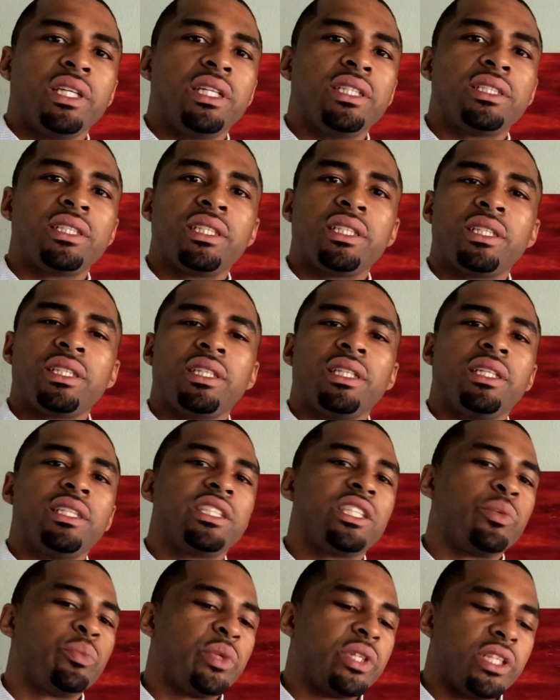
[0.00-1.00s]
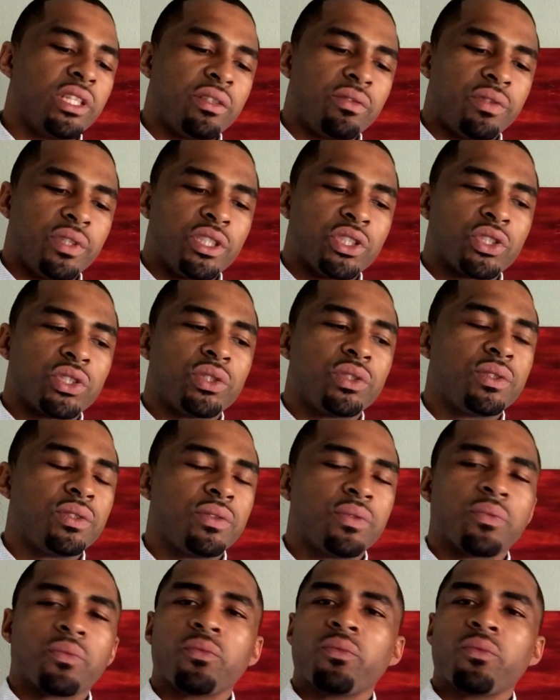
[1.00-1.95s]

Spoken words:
is it beneficial?